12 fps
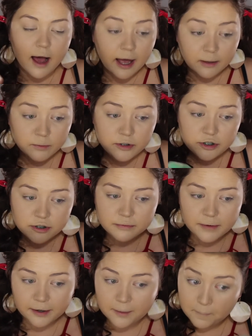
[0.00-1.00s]
I would just
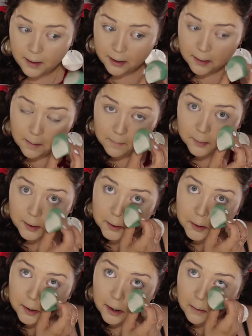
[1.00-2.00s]
recommend
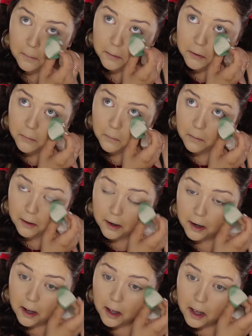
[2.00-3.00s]
blending out
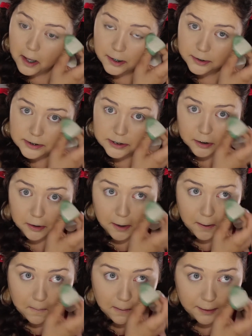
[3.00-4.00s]
your
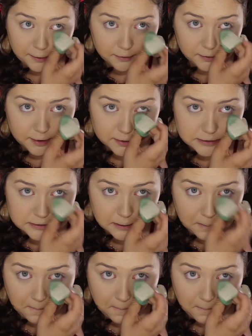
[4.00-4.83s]
concealer like this,